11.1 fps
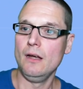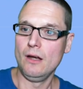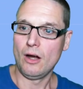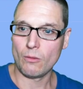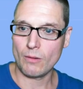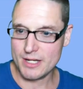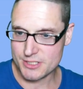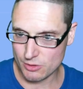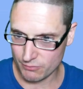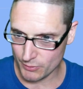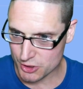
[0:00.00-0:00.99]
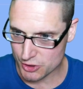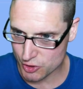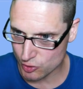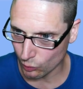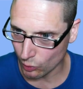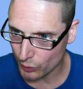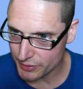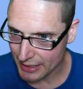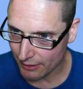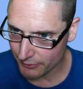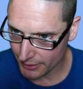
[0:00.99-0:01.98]
All right, so if we just scroll
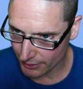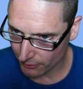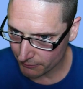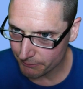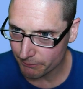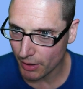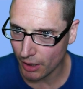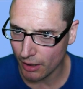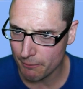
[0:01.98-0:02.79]
down here, um,